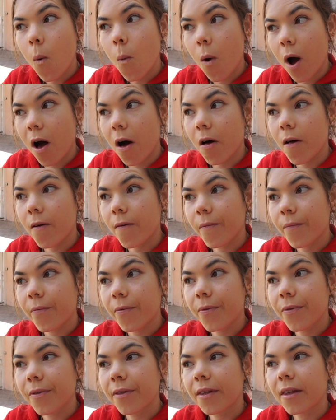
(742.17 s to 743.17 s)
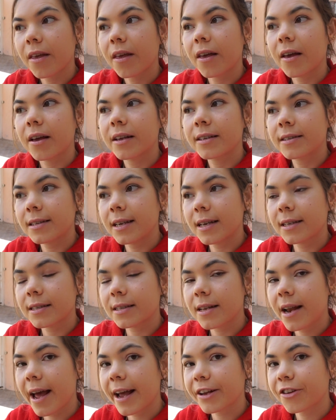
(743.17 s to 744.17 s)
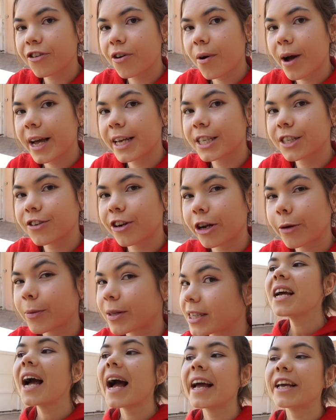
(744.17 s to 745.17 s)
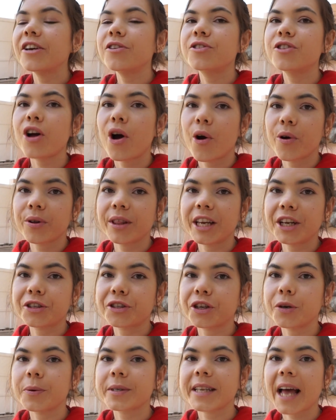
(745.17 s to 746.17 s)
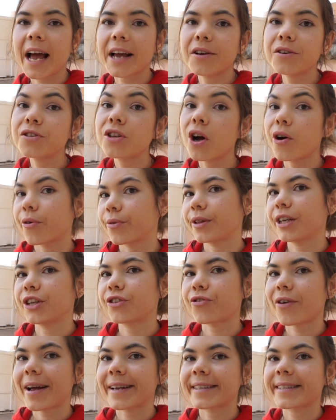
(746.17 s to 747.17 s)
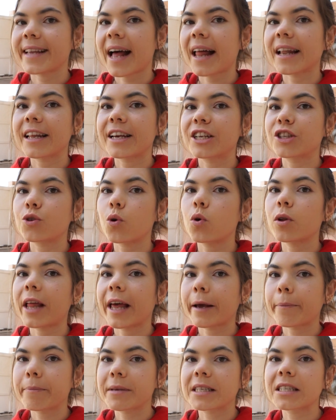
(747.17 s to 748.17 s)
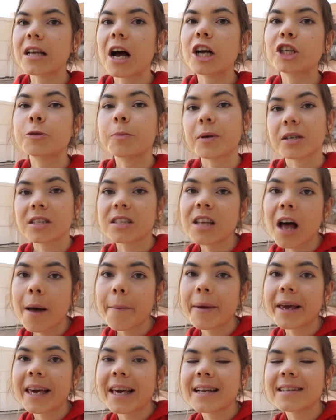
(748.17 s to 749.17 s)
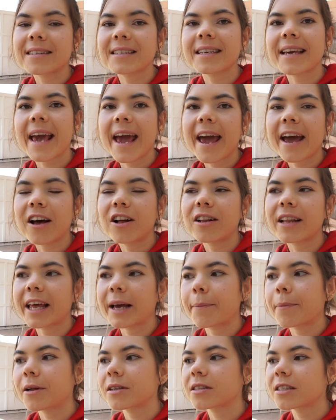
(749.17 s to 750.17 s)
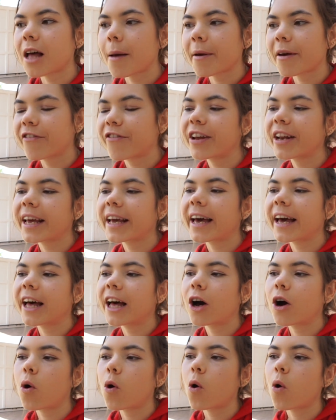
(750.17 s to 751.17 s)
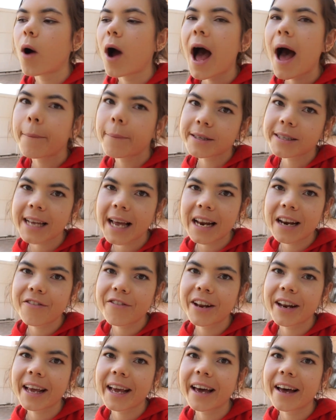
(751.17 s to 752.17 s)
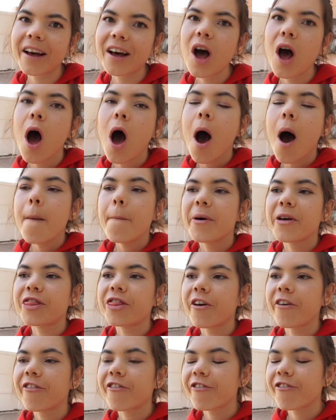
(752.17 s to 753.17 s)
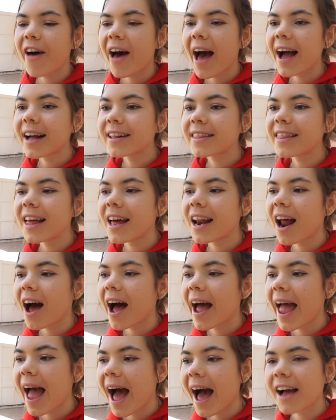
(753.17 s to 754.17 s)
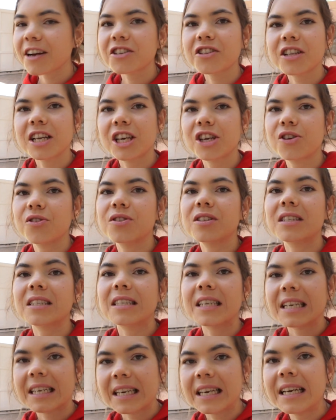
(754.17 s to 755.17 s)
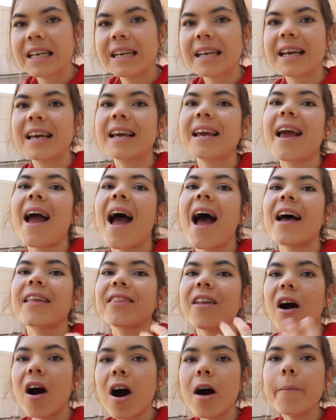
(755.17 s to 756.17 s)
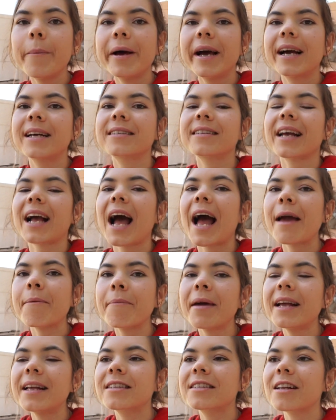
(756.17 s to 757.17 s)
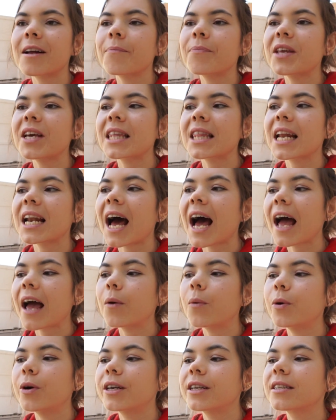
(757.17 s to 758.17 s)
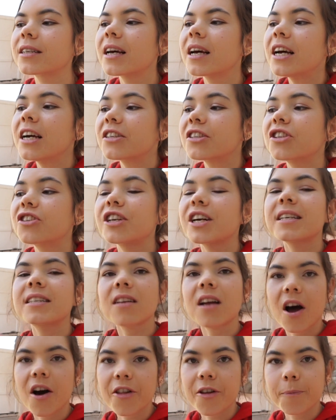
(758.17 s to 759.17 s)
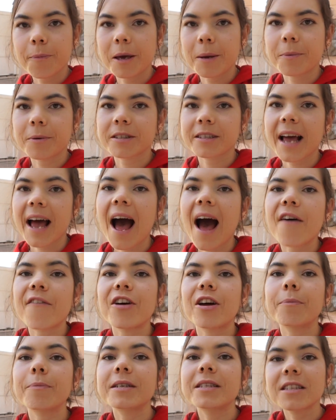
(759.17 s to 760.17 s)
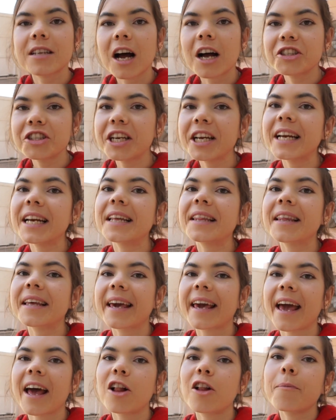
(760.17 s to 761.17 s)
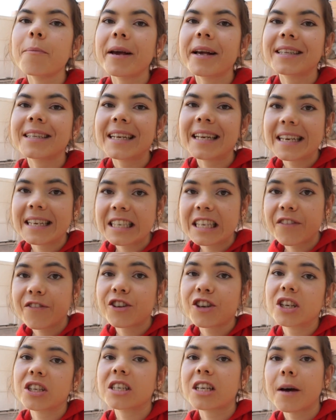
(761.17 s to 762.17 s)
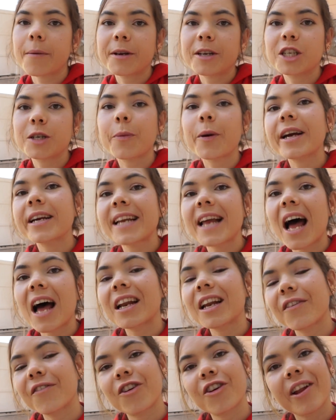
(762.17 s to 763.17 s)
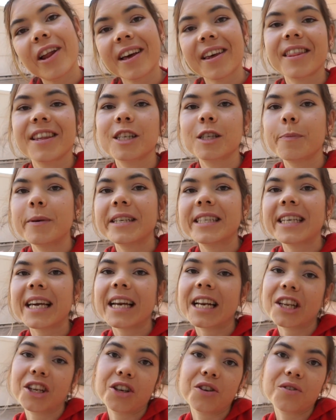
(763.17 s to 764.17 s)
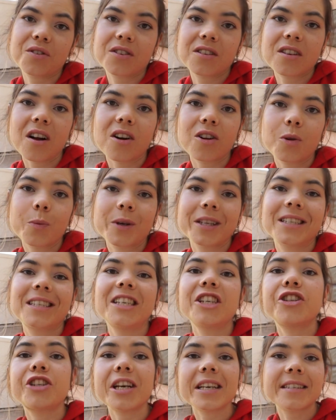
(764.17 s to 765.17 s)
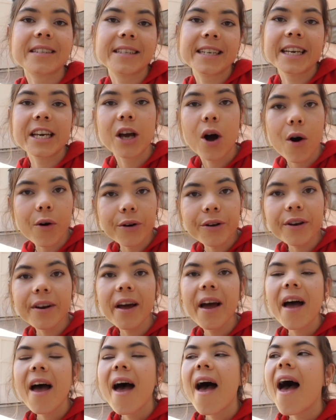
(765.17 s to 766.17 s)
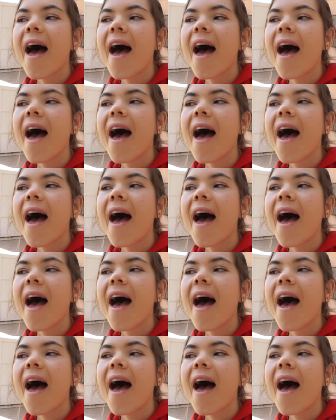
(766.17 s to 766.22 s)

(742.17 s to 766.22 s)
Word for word: Well, since nitro ice cream. And the thing I used to only do is I used to only dress salads or like massage balsamic into kale, like balsamic vinegar or apple cider vinegar. But the fact that I actually used tahini and the hummus, like I made something that I would suggest to other people to have. And massaging it in the kale makes it easier for your tummy to break down if you like this biscuit and you struggle with digestion.